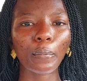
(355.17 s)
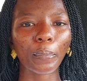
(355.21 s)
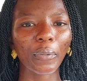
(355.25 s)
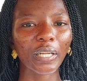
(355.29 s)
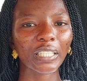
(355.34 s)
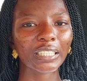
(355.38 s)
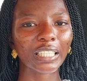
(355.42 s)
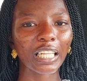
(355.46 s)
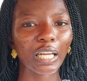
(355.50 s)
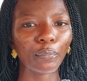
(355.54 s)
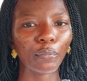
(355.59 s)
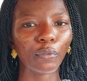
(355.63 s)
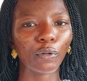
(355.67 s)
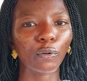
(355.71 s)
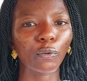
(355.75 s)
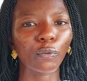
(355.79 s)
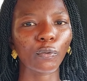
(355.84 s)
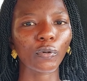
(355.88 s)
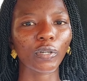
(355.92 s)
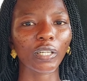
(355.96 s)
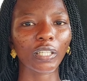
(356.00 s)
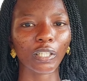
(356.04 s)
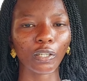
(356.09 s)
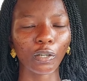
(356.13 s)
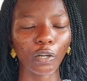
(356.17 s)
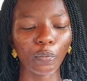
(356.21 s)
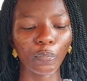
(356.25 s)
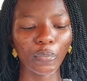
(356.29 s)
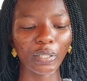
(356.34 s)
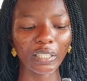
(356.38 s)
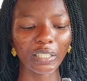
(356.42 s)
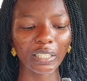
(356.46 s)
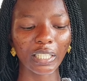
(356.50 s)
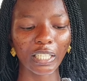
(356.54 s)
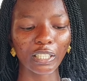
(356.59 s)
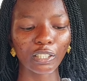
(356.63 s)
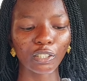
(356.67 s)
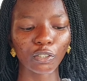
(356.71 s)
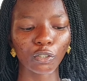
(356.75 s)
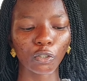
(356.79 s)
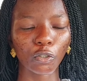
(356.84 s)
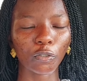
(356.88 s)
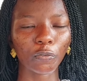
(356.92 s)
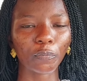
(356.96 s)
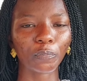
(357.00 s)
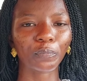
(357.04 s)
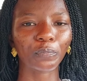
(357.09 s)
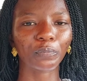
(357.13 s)
Please let me know in the comment
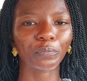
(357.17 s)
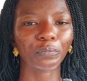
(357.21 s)
section.